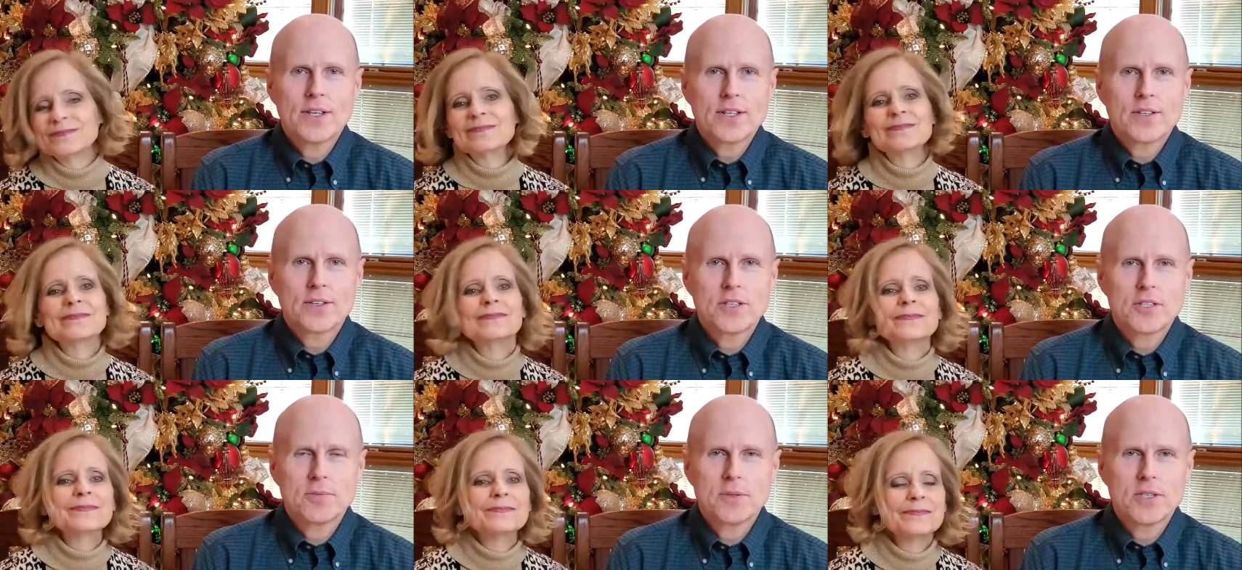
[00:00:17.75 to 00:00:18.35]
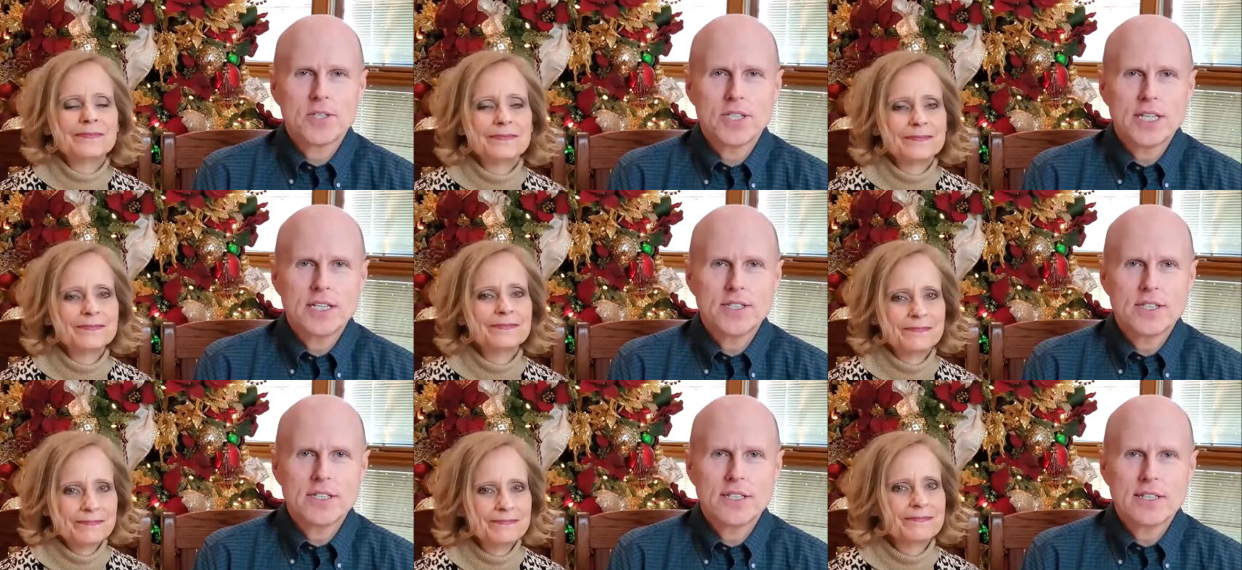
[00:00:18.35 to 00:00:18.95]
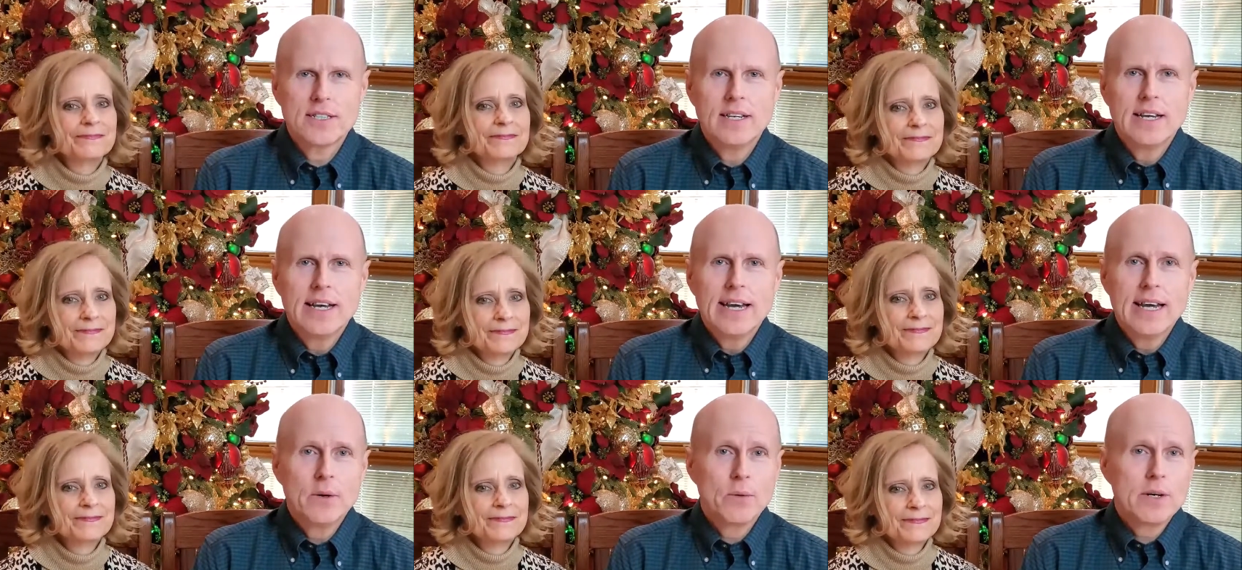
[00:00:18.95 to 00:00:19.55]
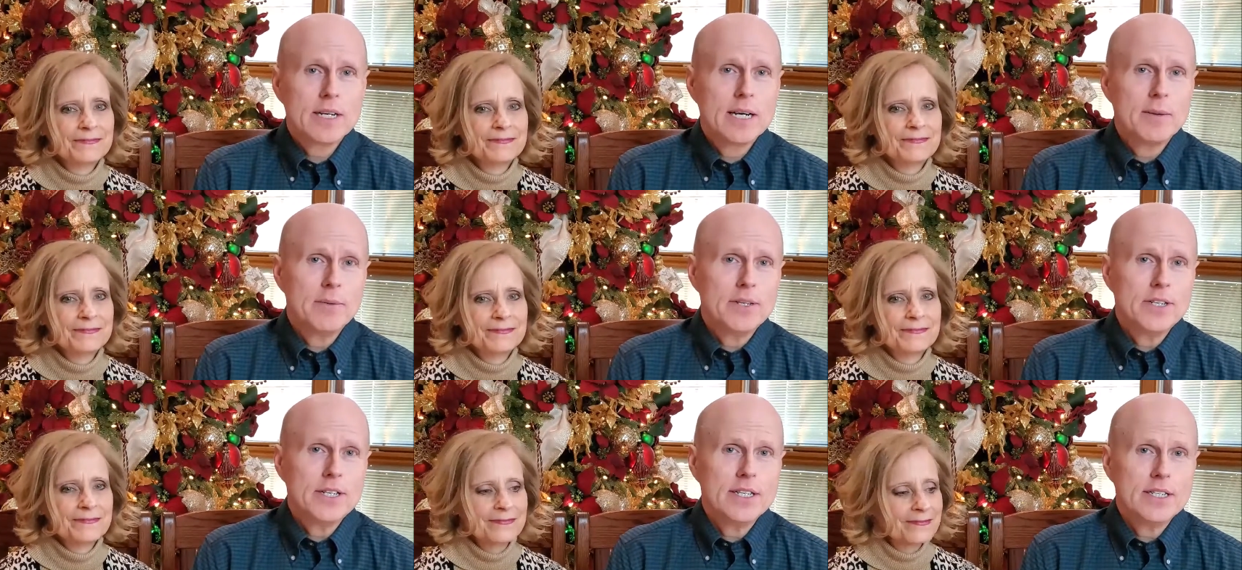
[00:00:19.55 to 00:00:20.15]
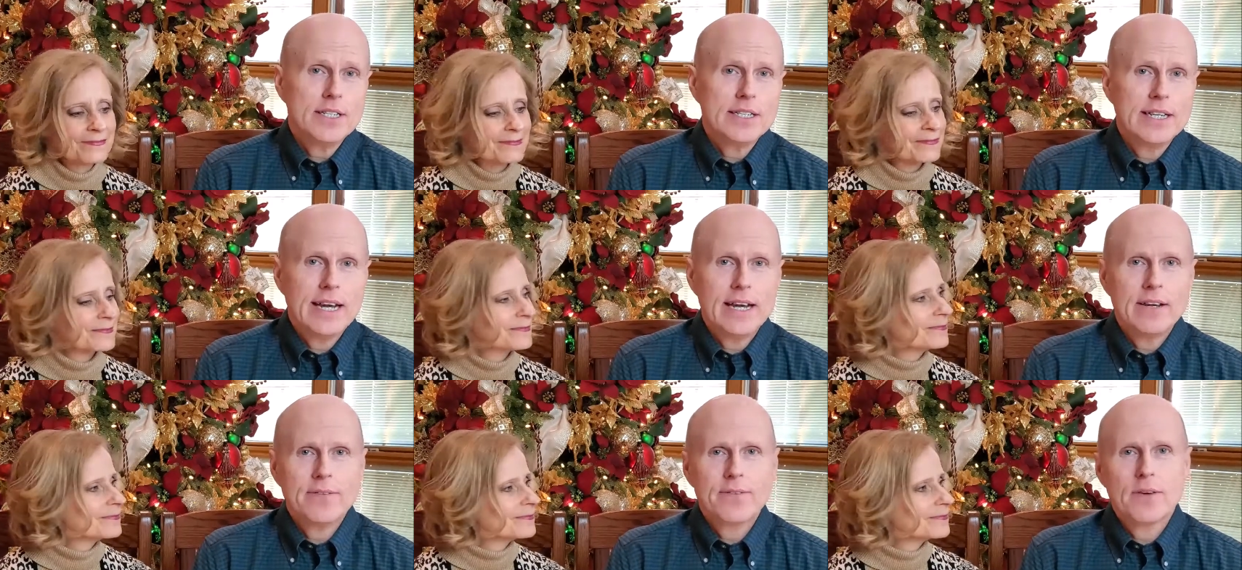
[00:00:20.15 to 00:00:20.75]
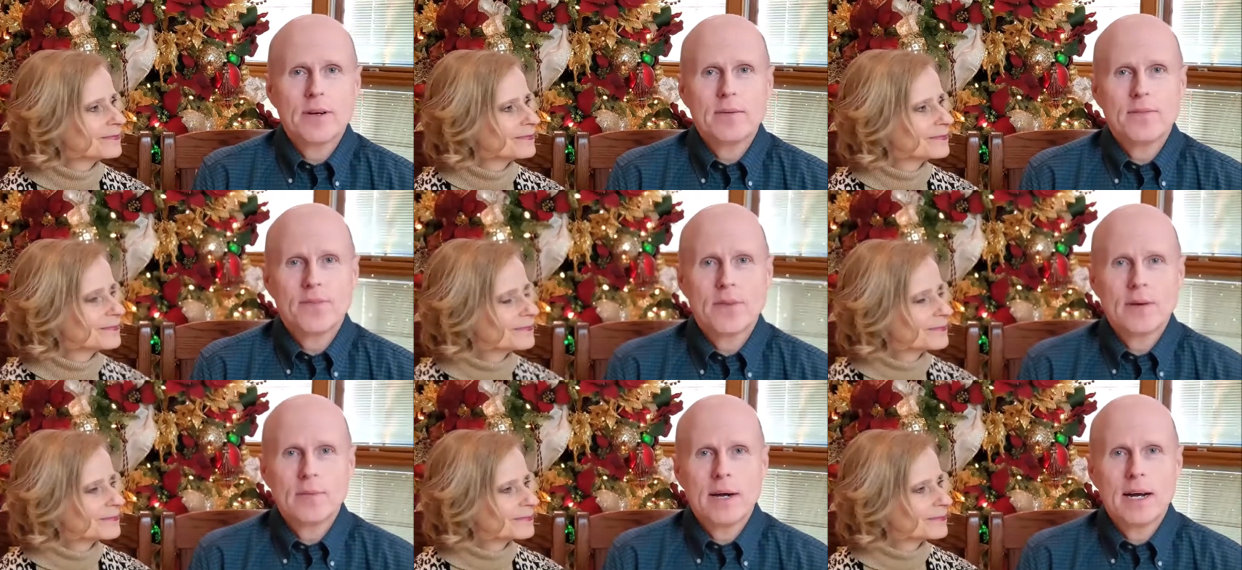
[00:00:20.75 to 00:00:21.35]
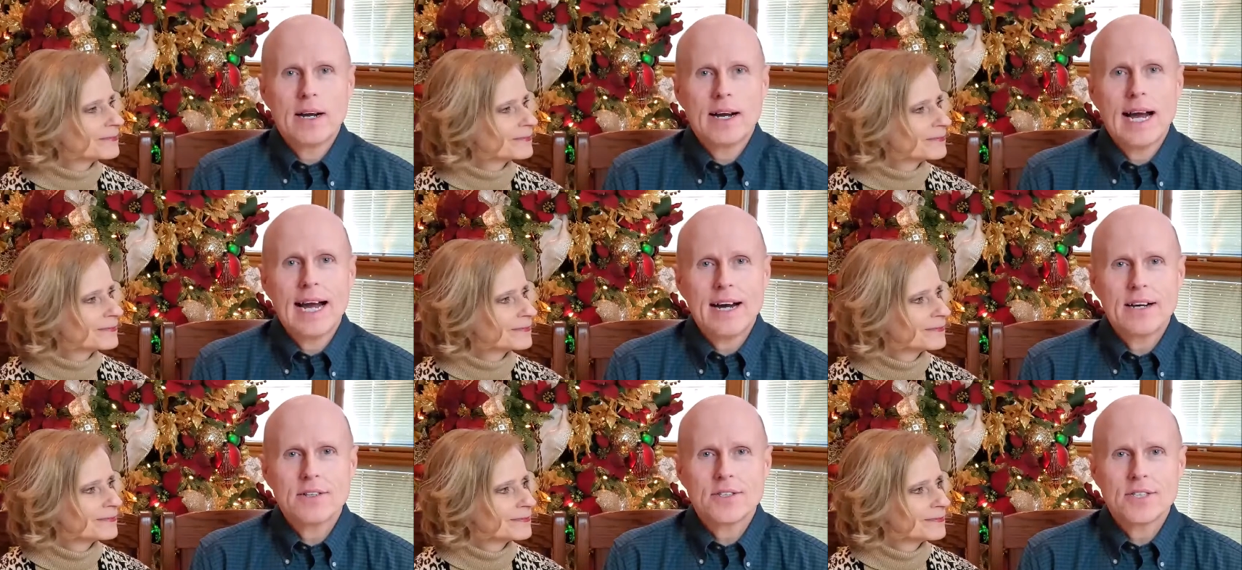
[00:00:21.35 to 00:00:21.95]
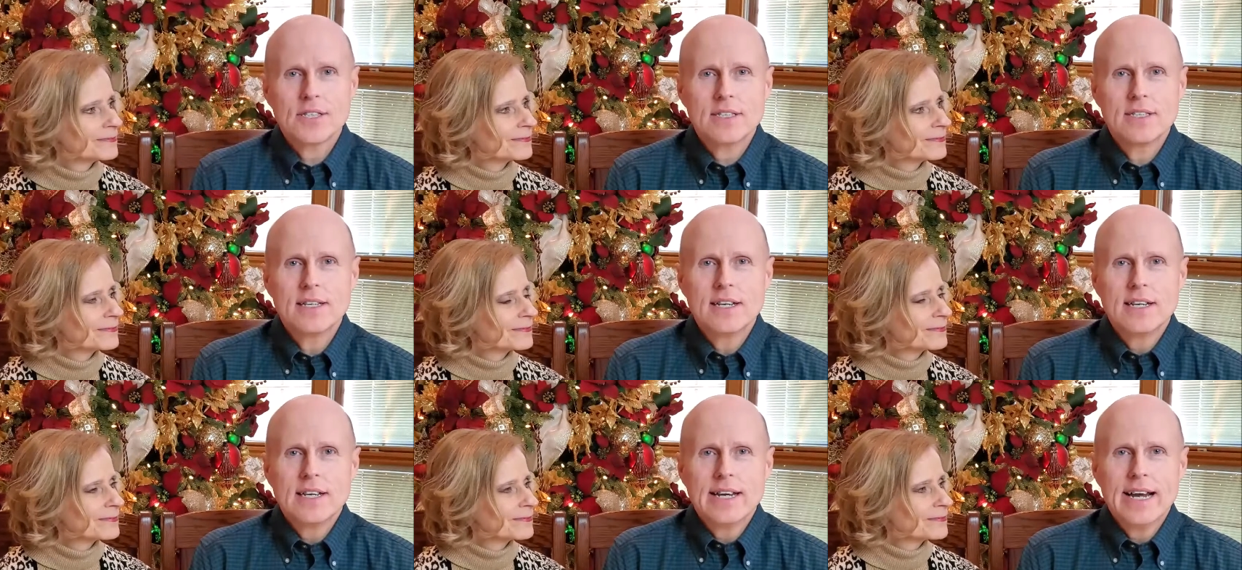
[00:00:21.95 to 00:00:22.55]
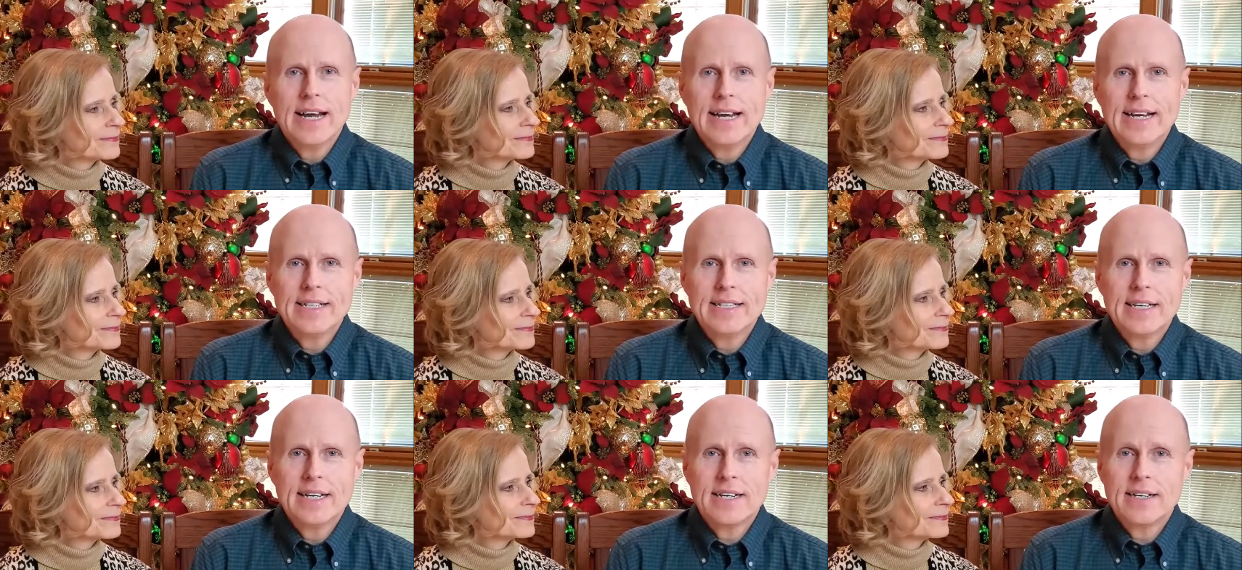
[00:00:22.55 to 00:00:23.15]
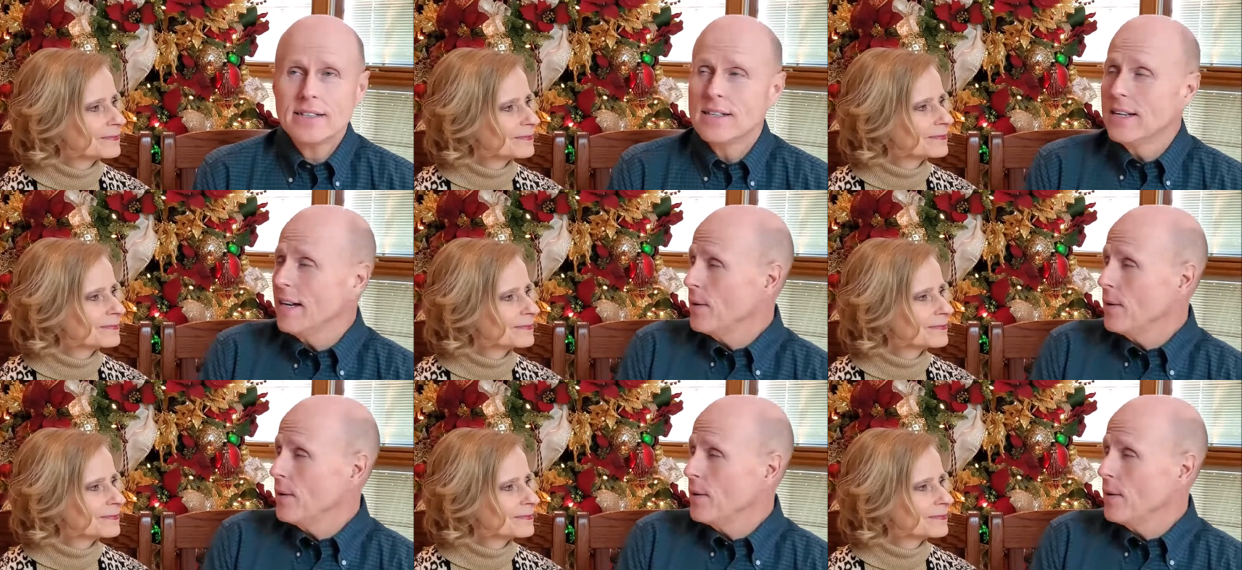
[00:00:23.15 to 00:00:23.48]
Speaker 1: the Christmas season, and hey, we're coming to you today from from our house, and and uh,